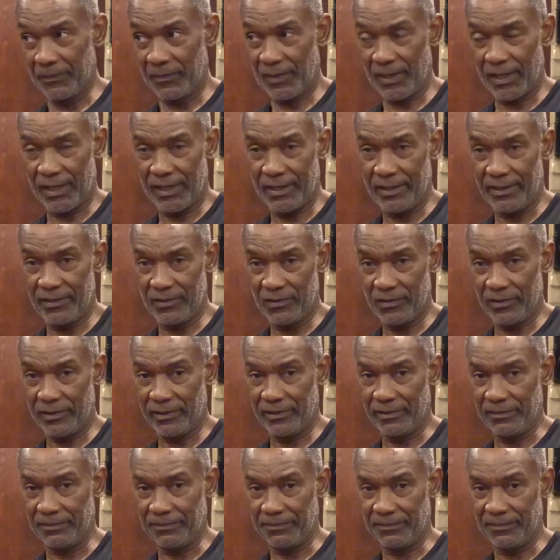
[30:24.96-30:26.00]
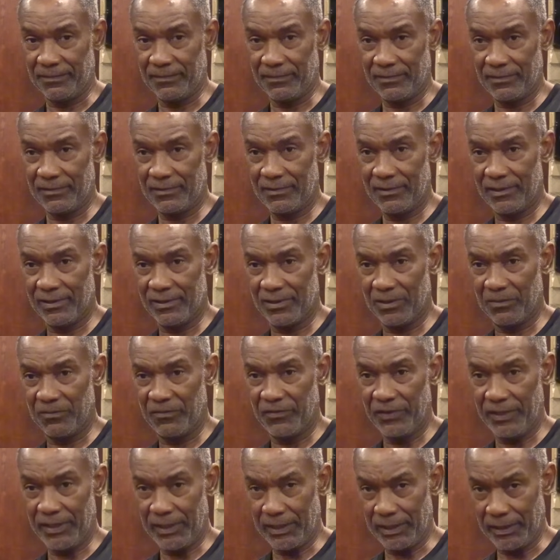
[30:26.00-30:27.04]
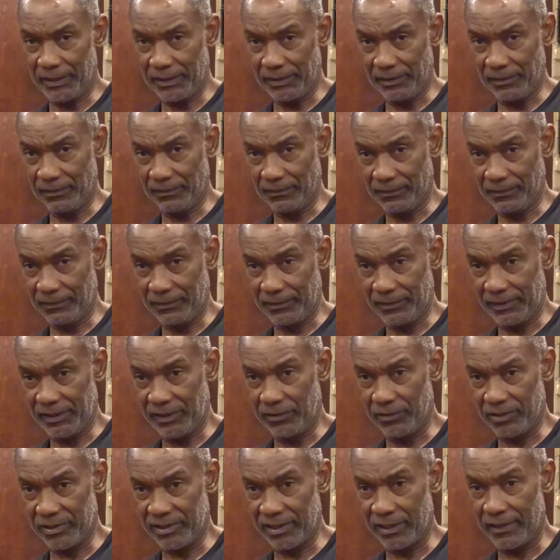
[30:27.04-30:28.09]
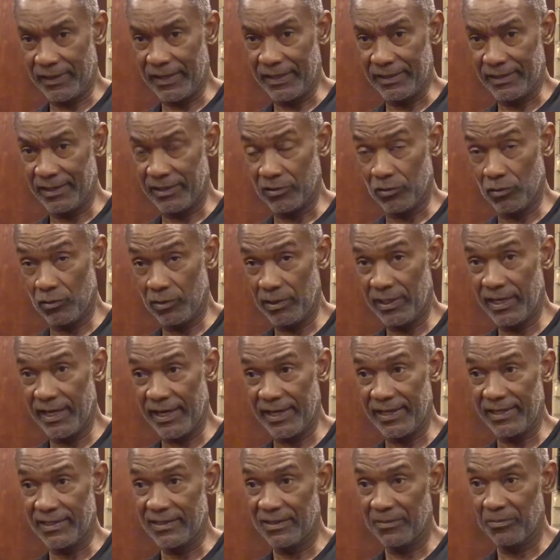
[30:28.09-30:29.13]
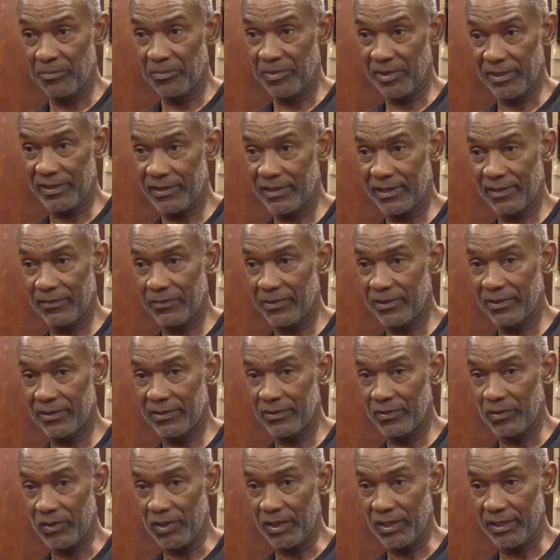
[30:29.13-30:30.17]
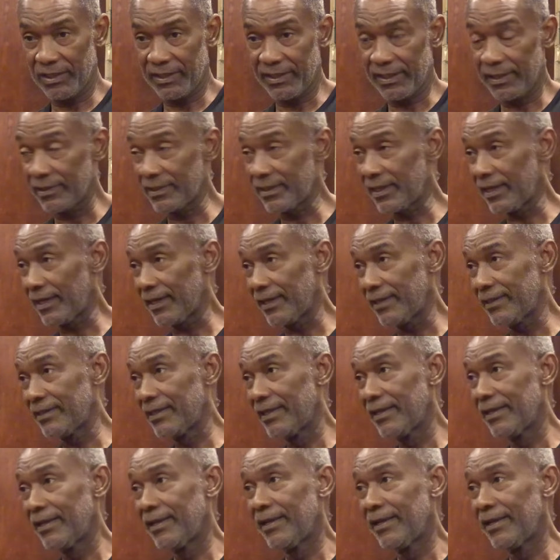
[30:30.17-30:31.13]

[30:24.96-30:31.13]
And these were, some fairly serious characters, good guys, but they were no nonsense guys.